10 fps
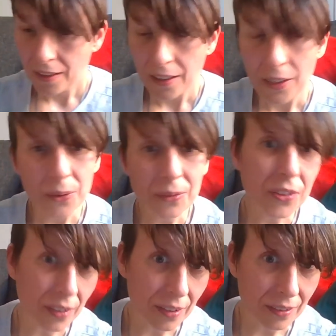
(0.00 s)
I do
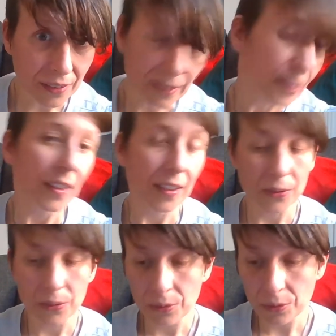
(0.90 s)
photography. I
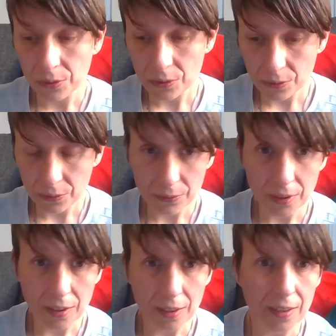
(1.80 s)
do
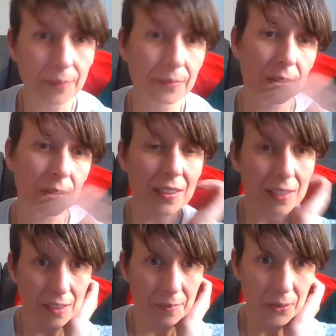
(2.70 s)
recently
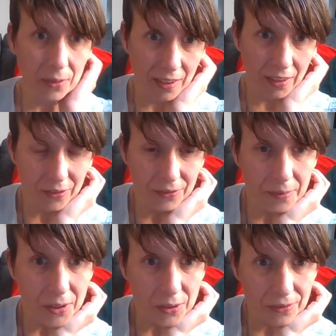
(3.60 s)
I've been doing a lot of
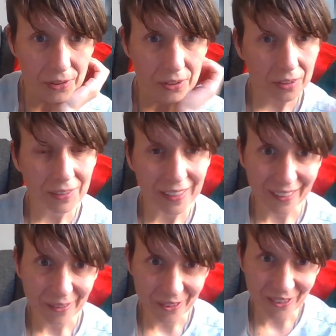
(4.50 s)
commercial photography, like
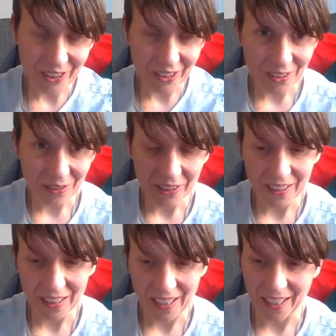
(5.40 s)
food
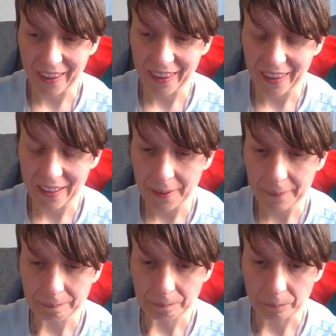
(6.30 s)
photography
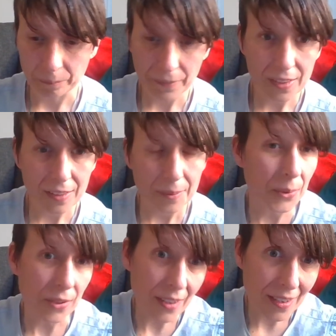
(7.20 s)
and
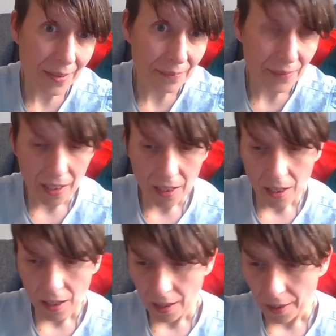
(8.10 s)
portraits.
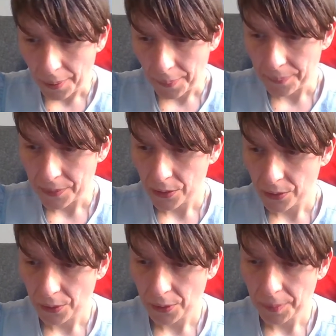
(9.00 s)

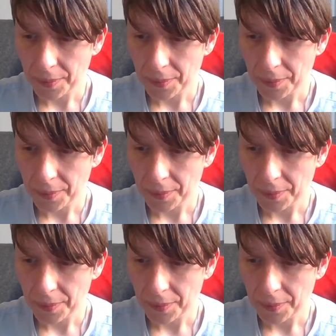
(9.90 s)
Beside